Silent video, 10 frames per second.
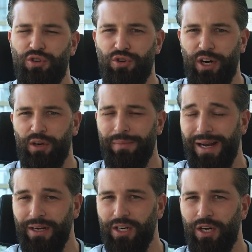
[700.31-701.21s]
trucker
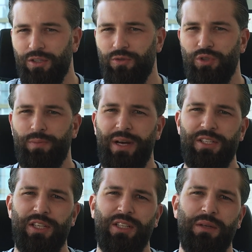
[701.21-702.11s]
bank accounts, which
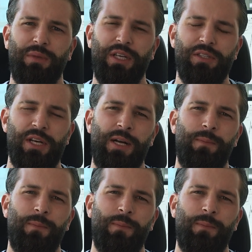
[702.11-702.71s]
basically means